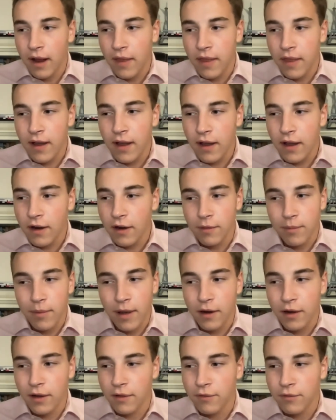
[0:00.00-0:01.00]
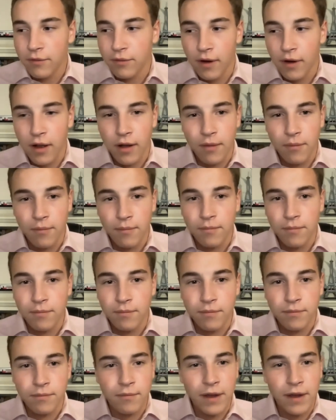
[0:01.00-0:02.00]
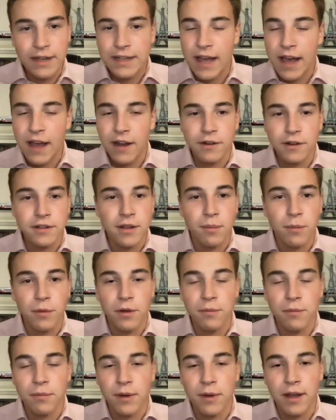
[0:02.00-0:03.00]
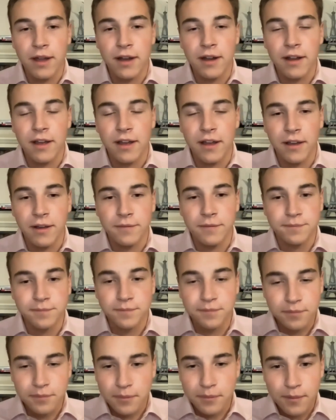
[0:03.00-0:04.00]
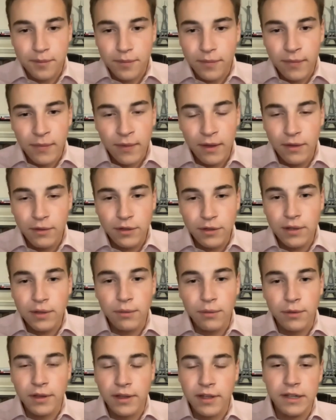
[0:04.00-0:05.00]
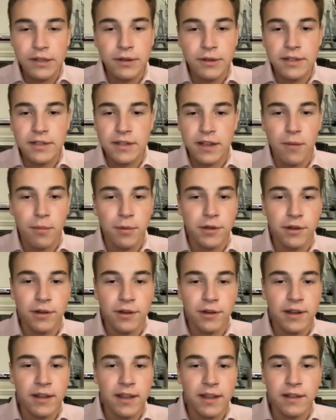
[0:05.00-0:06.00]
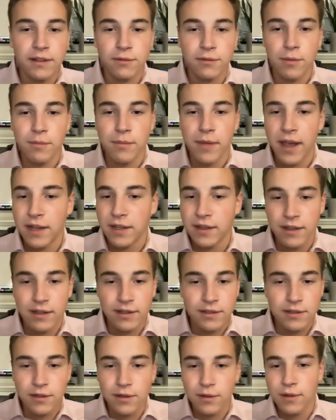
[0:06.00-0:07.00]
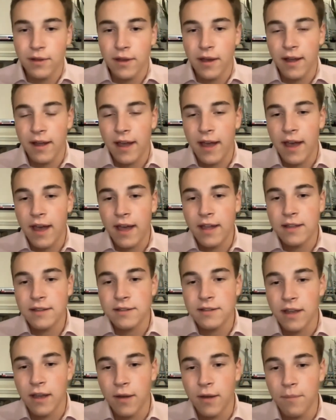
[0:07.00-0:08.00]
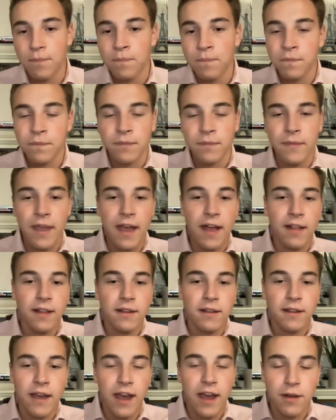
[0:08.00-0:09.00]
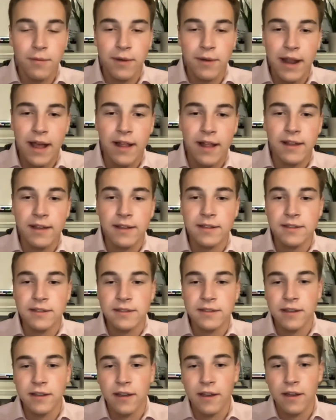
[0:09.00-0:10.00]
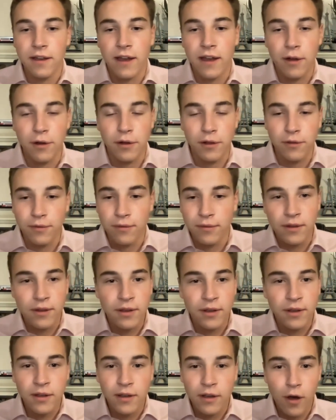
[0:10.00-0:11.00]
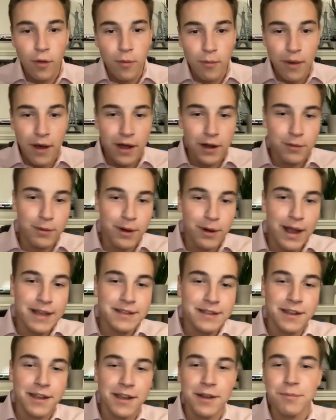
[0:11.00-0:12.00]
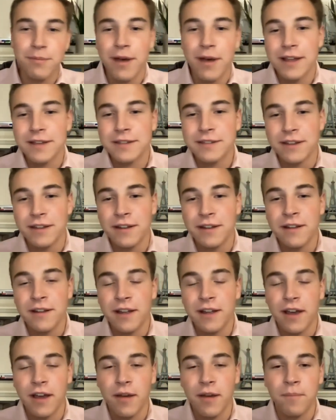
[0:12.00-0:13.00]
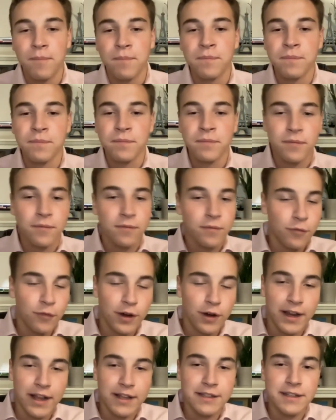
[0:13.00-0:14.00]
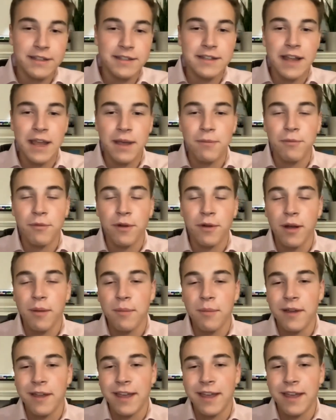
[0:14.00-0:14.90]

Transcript: I think I heard about it from my dad or someone, but uh, it was just a really interesting opportunity. It's run by these two young guys, um, Adam and Alex, uh, out of Omaha, Nebraska, and Boston, um, where it gets its name from.